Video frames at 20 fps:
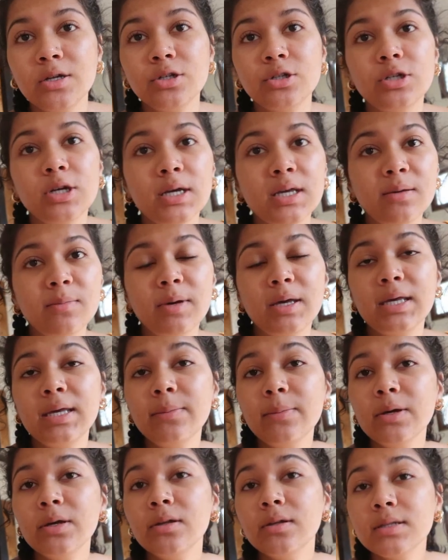checking my
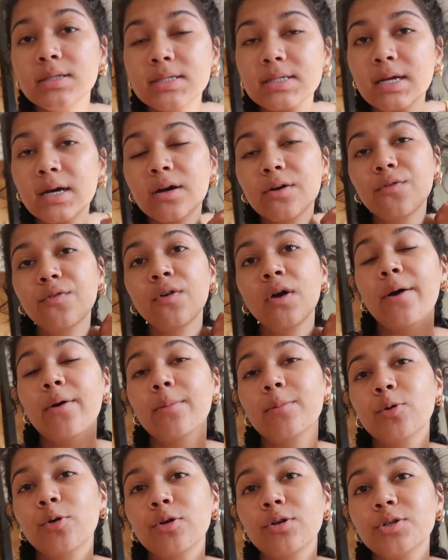email and stuff. Now
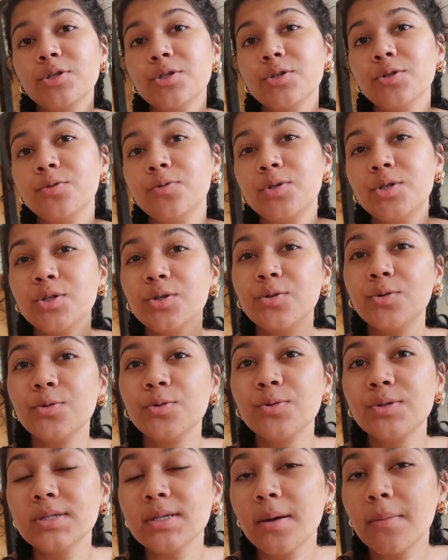I'm going to
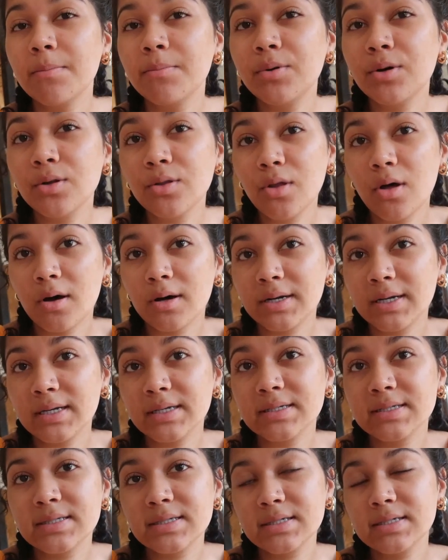do some
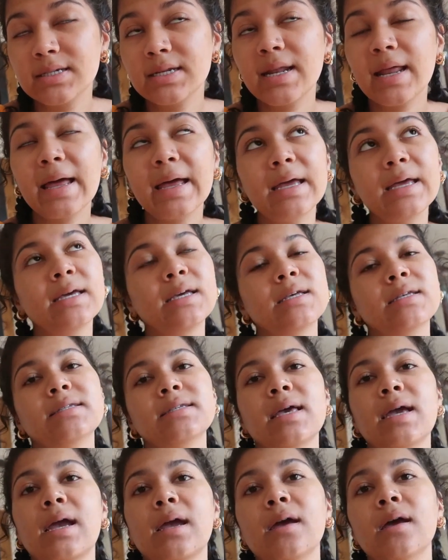Pilates. Today is
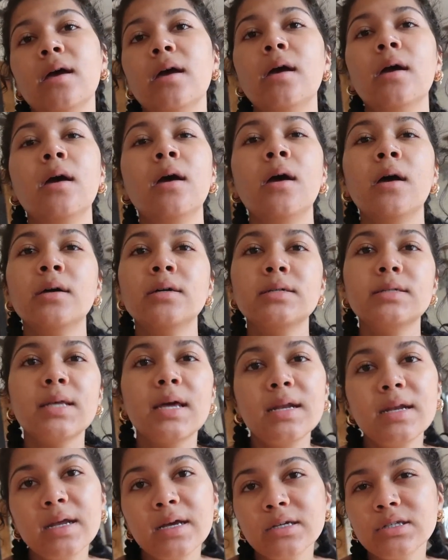like
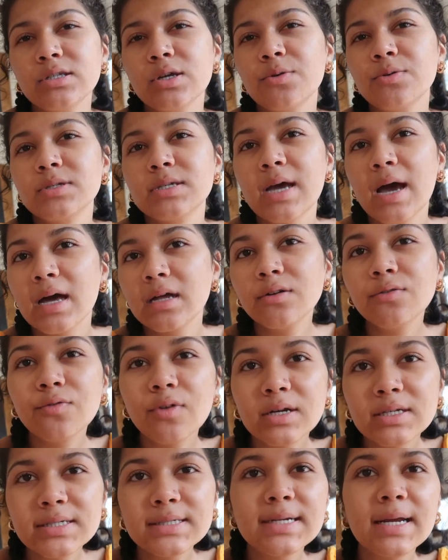Sunday, so it's kind of
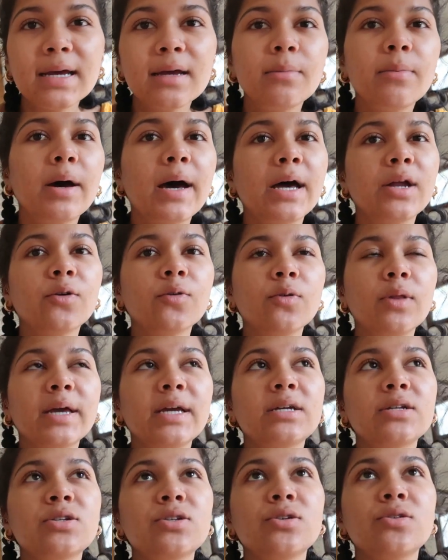rest day, but I don't
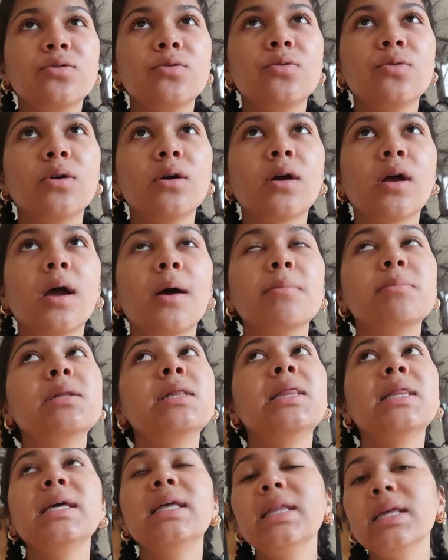like to
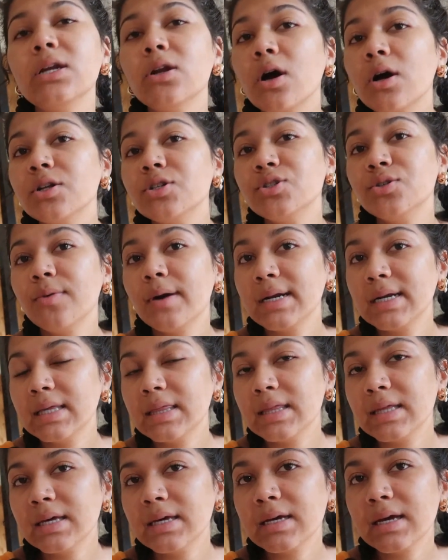completely not do
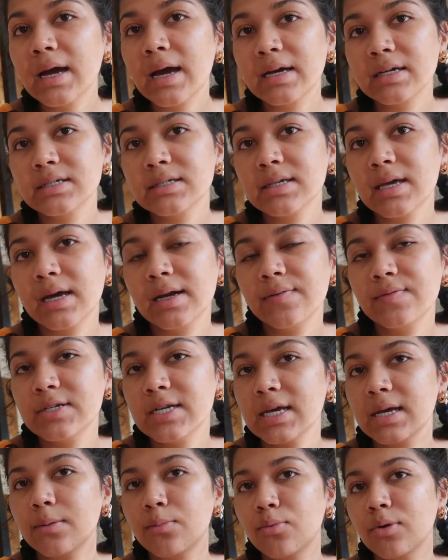anything. I just kind of
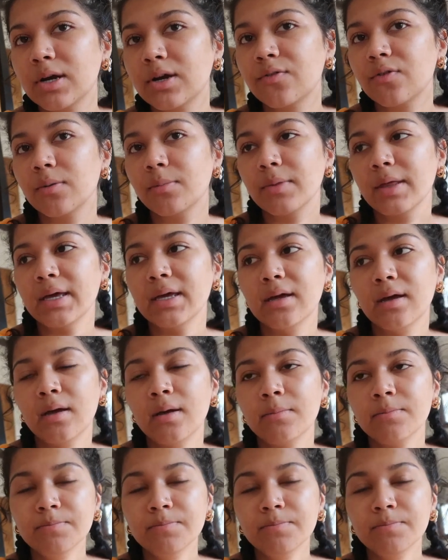take a break from like